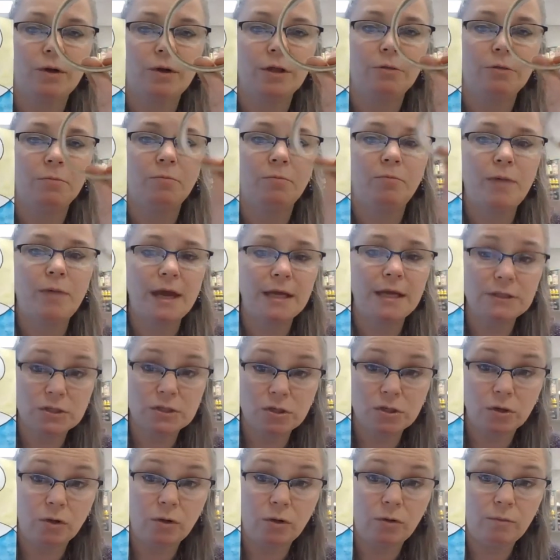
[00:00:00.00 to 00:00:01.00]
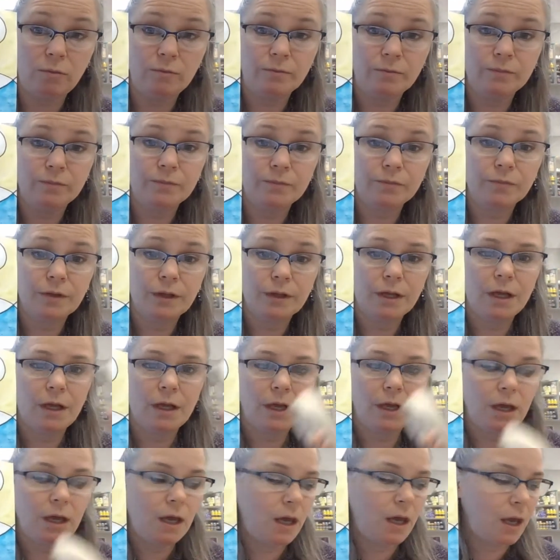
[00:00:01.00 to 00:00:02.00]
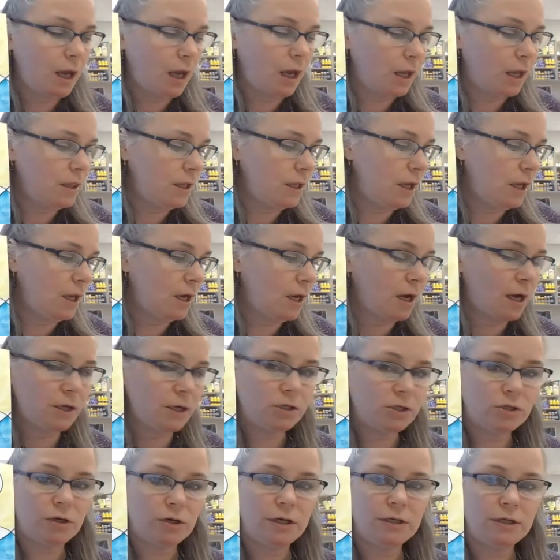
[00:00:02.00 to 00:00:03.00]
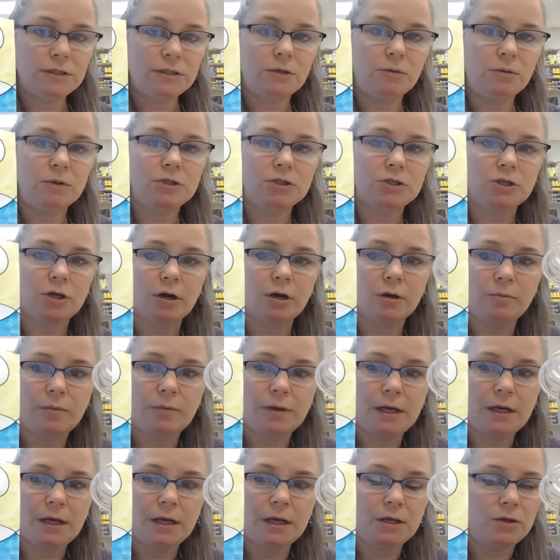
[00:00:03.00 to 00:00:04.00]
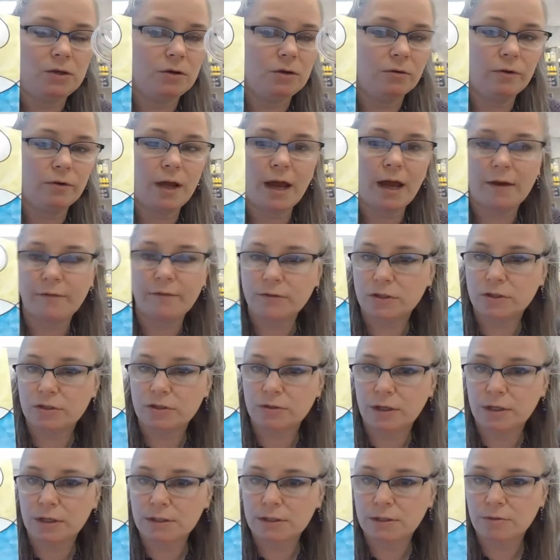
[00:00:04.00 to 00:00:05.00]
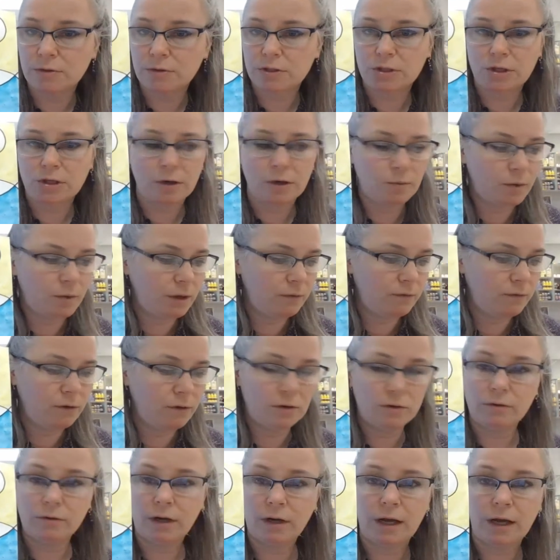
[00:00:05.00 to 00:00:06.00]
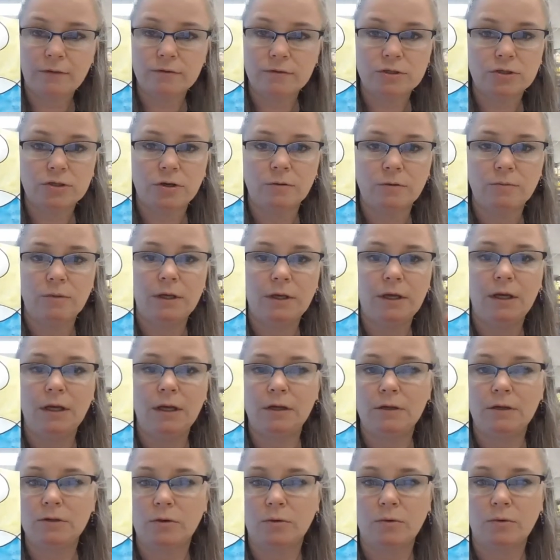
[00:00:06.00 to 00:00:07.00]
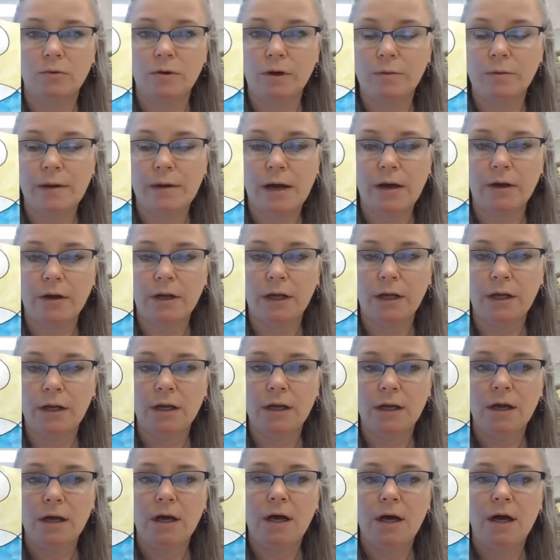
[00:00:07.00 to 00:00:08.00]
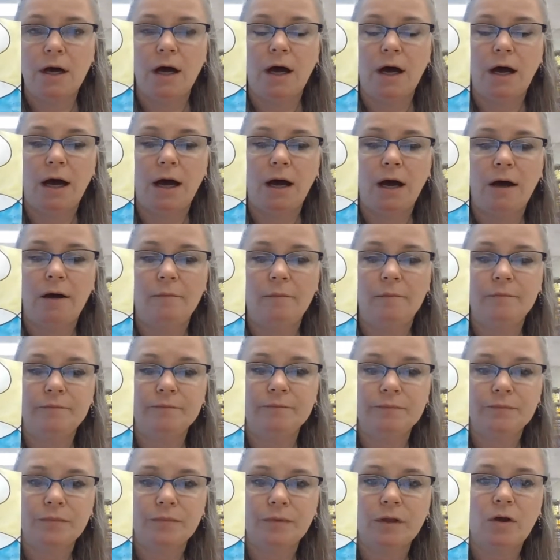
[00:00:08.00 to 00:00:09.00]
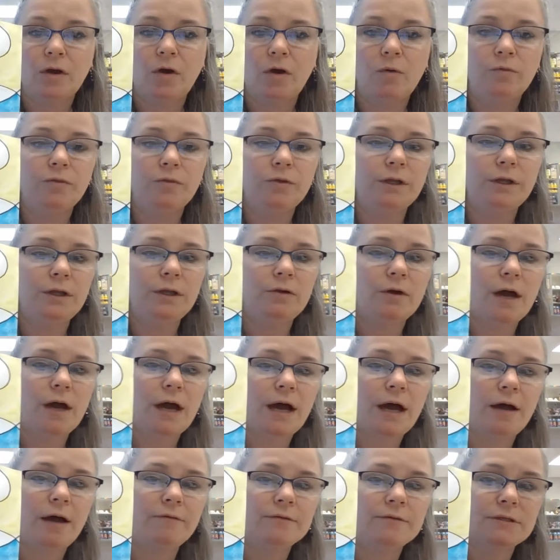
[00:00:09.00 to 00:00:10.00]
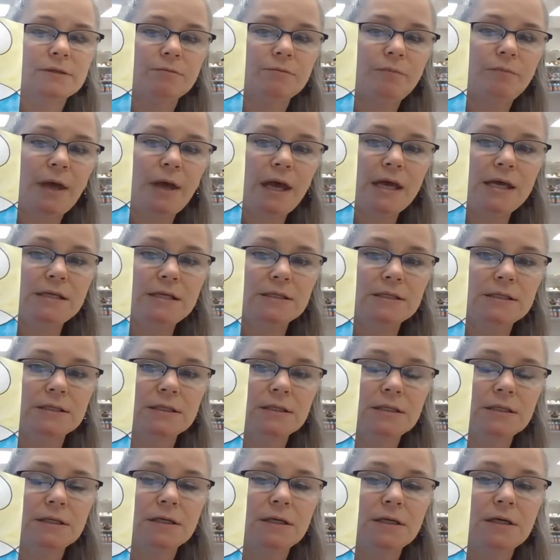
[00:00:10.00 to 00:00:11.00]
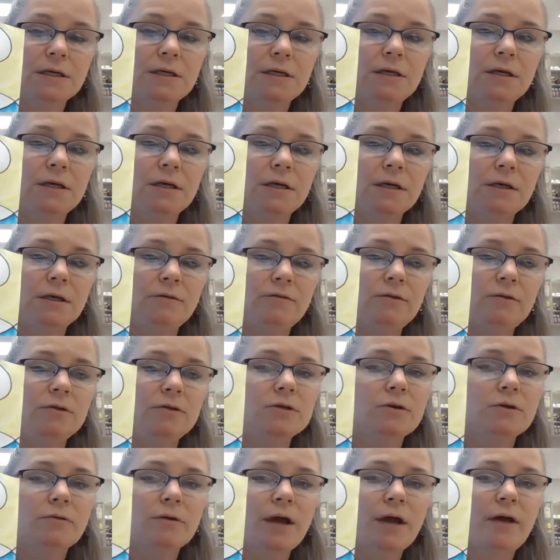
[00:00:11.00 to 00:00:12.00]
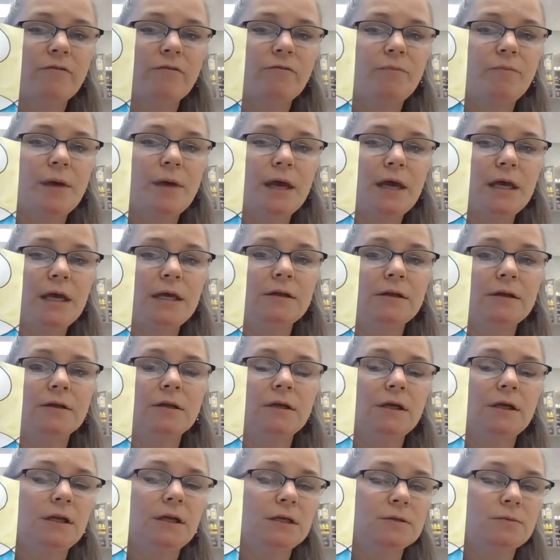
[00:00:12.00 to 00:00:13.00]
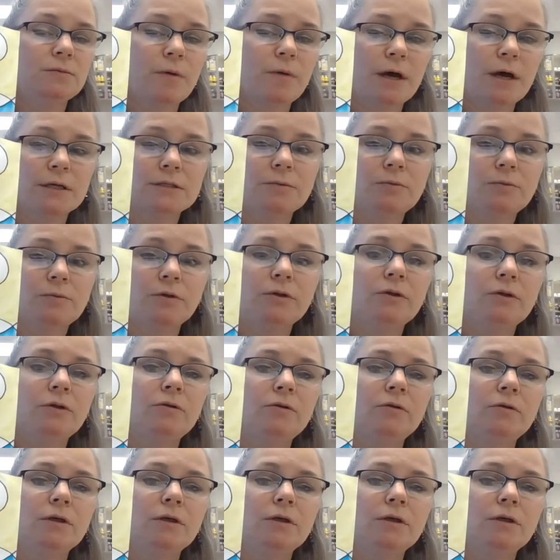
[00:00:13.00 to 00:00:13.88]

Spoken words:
with pencil, and then I traced it with Sharpie. You don't have to trace it with Sharpie. If you don't have a Sharpie, don't worry about it. Hopefully you have some paint. If you don't have paint, it is possible to do